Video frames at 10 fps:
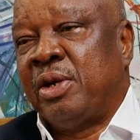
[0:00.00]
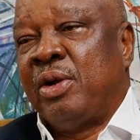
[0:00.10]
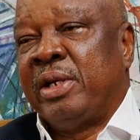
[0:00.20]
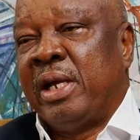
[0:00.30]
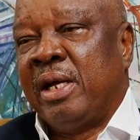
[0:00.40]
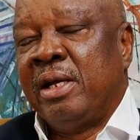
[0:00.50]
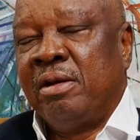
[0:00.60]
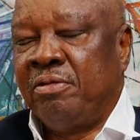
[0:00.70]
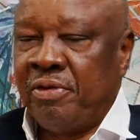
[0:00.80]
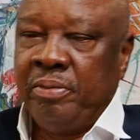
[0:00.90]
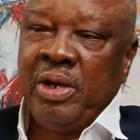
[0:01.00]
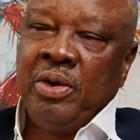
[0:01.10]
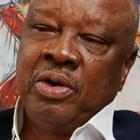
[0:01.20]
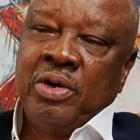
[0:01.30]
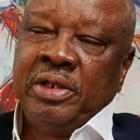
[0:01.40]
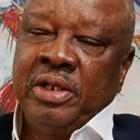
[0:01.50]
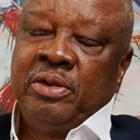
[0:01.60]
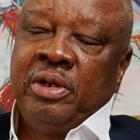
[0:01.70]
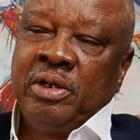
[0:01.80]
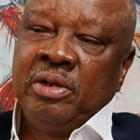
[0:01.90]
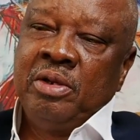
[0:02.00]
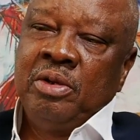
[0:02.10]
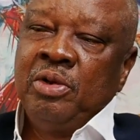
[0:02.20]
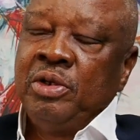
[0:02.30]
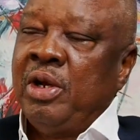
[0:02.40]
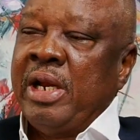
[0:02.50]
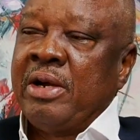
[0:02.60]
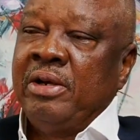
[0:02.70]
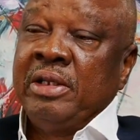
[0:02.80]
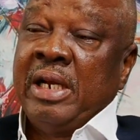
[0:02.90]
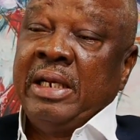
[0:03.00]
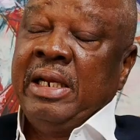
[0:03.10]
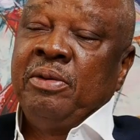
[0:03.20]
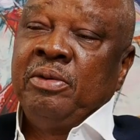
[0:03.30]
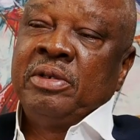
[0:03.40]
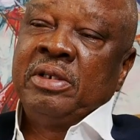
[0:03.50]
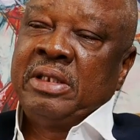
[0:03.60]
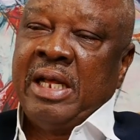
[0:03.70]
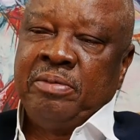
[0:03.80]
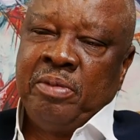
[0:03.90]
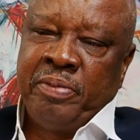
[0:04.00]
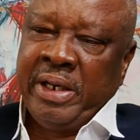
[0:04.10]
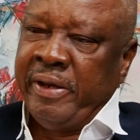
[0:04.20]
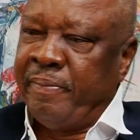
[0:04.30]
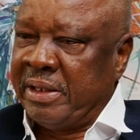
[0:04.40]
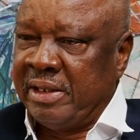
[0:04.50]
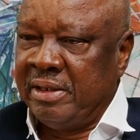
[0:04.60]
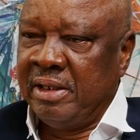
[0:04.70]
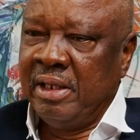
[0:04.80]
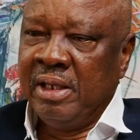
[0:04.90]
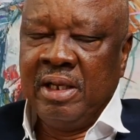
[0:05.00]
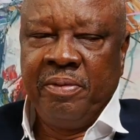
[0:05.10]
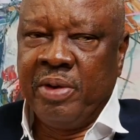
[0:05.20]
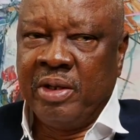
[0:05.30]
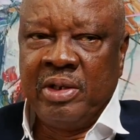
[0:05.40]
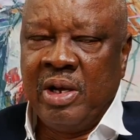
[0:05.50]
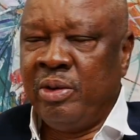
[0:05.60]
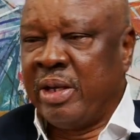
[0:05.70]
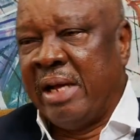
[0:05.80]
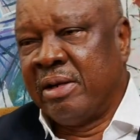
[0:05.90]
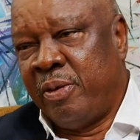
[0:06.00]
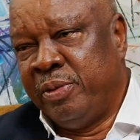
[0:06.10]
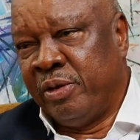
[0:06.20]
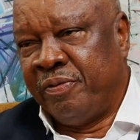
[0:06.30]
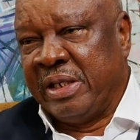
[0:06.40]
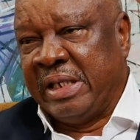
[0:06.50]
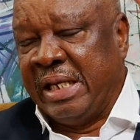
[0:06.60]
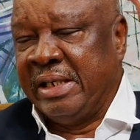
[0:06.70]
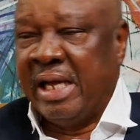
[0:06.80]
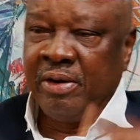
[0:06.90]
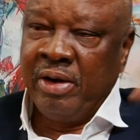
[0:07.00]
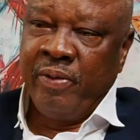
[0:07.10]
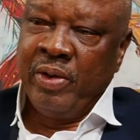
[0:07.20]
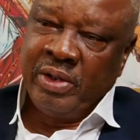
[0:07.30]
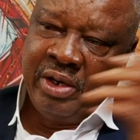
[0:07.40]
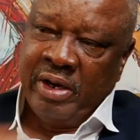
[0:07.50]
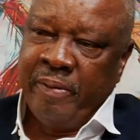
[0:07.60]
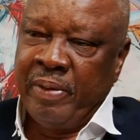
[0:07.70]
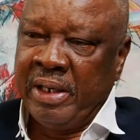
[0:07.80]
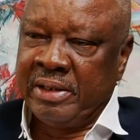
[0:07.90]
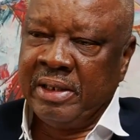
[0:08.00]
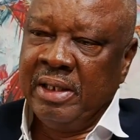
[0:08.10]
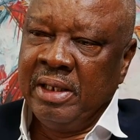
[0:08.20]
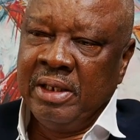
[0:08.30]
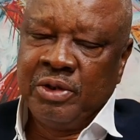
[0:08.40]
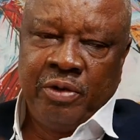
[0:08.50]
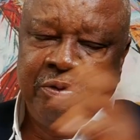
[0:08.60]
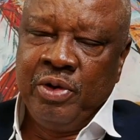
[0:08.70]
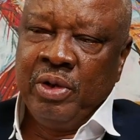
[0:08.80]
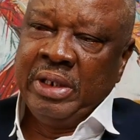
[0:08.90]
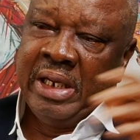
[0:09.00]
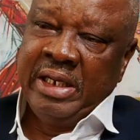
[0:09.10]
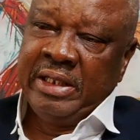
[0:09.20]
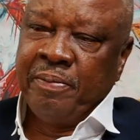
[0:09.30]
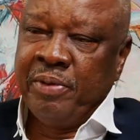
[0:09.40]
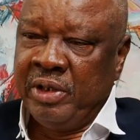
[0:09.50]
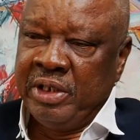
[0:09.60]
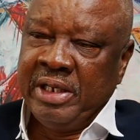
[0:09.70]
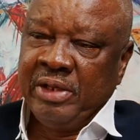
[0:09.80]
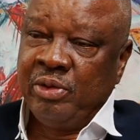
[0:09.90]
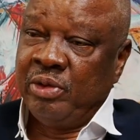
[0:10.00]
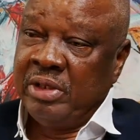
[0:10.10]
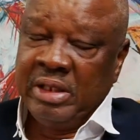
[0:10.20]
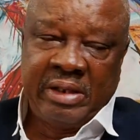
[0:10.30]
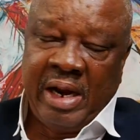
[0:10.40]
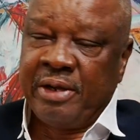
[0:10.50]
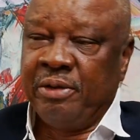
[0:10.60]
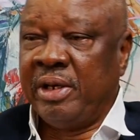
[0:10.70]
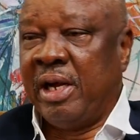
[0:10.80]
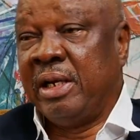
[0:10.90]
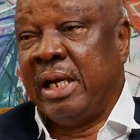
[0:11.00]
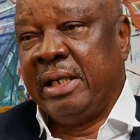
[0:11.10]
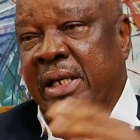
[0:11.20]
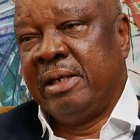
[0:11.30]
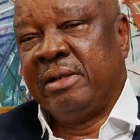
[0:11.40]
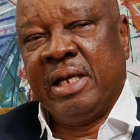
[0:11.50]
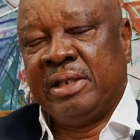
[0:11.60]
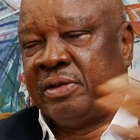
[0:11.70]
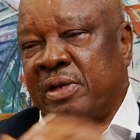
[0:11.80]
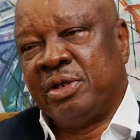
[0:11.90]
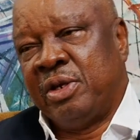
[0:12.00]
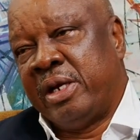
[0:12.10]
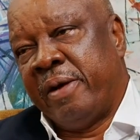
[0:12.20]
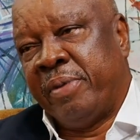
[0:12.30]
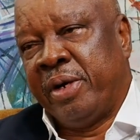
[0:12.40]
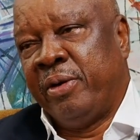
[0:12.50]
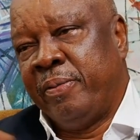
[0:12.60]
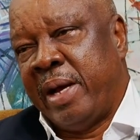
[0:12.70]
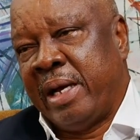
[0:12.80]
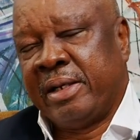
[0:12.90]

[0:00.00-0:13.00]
order from your own country to the other country, and they will bring the person. Because no, you can't commit offense in Nigeria and run away to another place. Right. So if you go there, the Interpol is there to track you down and then get your extradition order and bring you back.